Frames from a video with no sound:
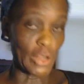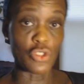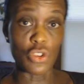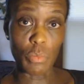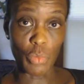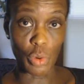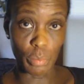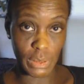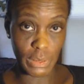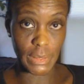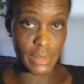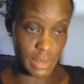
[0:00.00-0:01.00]
drum roll
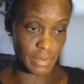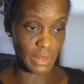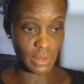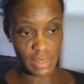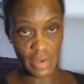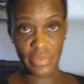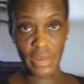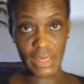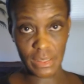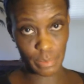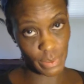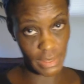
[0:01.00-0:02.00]
please, because I forgot
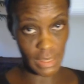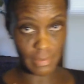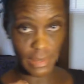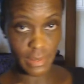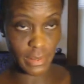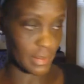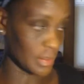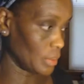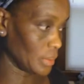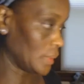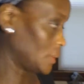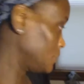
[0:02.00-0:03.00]
to put it on my desk.
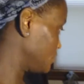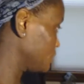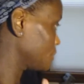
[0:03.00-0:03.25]
Hold on.